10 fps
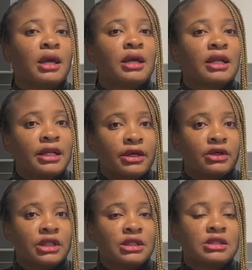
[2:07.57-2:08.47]
Click
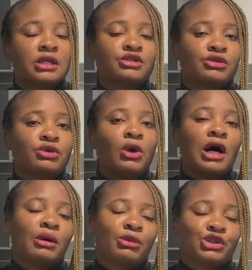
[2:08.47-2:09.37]
on it to know
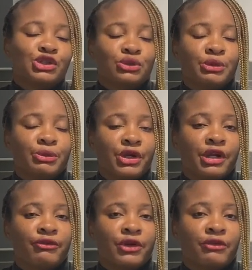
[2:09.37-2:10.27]
how much you'll be bringing
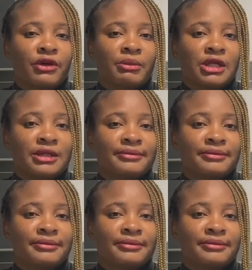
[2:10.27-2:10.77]
for your family.